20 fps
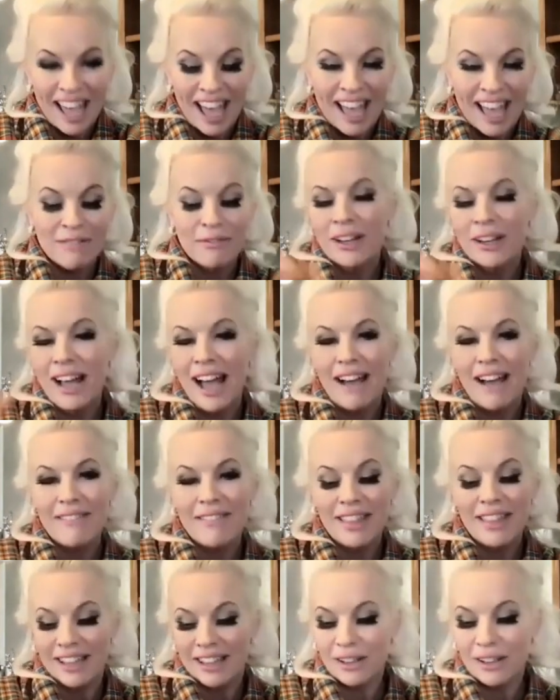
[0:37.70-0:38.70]
again, we'll have
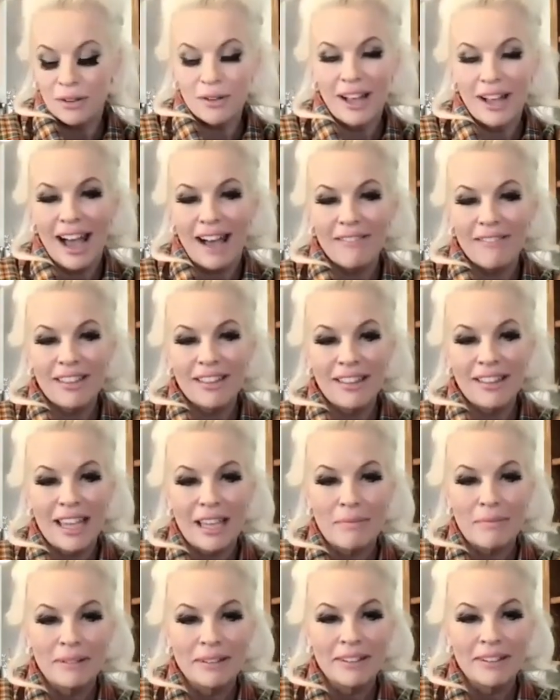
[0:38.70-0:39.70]
the
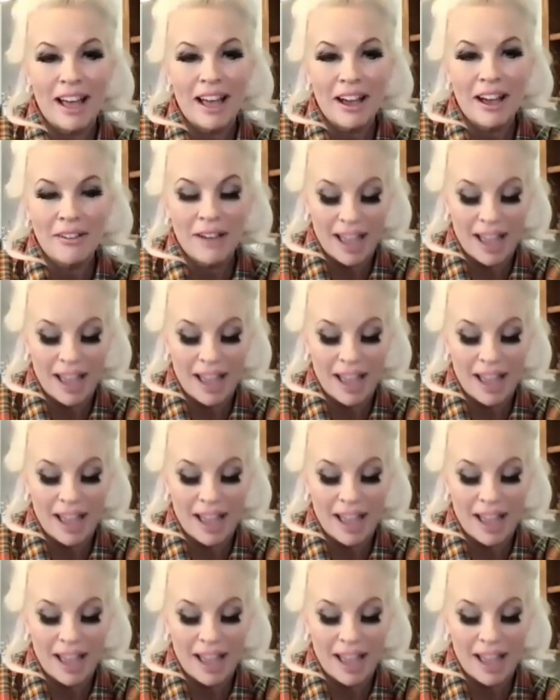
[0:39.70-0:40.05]
link below,